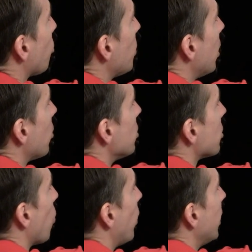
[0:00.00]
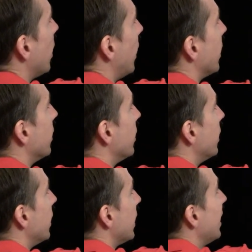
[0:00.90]
three hundred twenty-nine
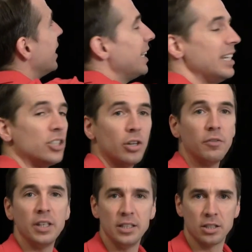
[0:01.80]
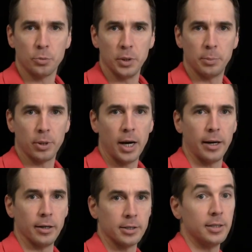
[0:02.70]
in each of these three
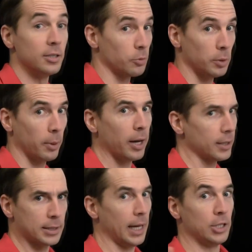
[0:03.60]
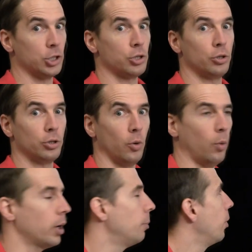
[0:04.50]
products, these three products that I sure don't
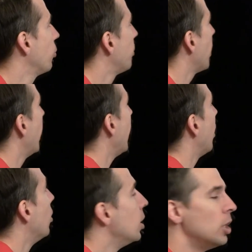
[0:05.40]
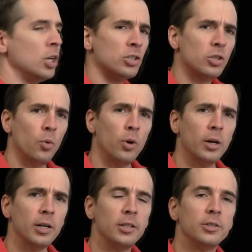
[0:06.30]
want to multiply out. So what
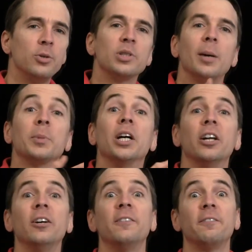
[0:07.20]
I'm going to do is I'm going to